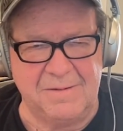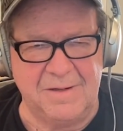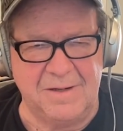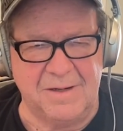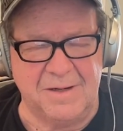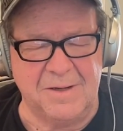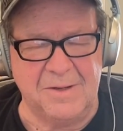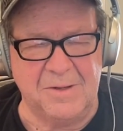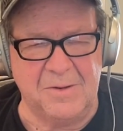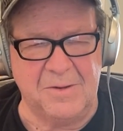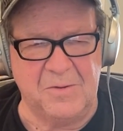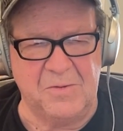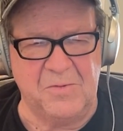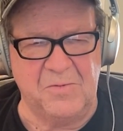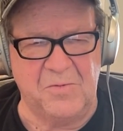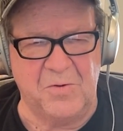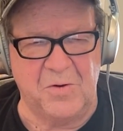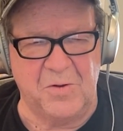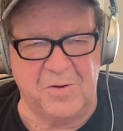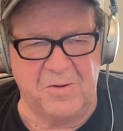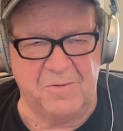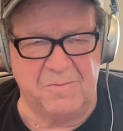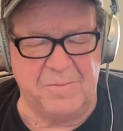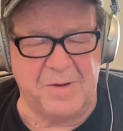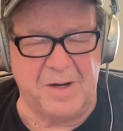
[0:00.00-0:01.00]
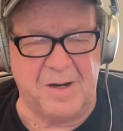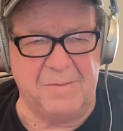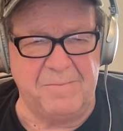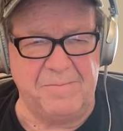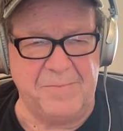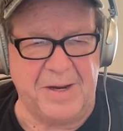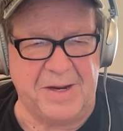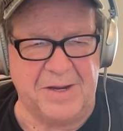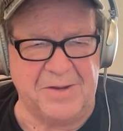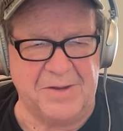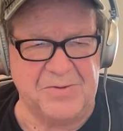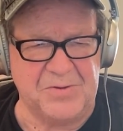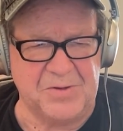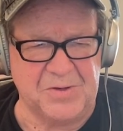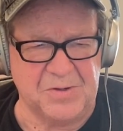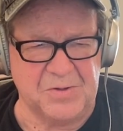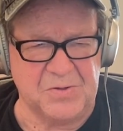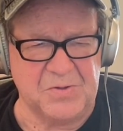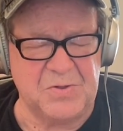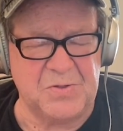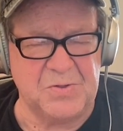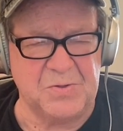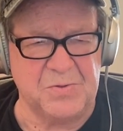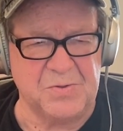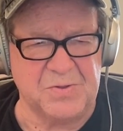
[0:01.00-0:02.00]
the role of Bob
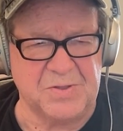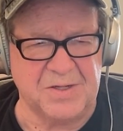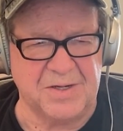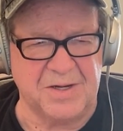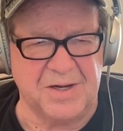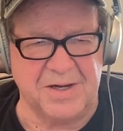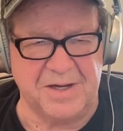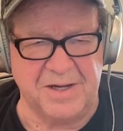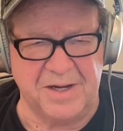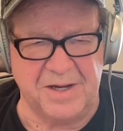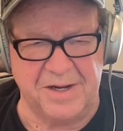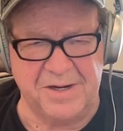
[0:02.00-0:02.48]
Matthews, who was a guy I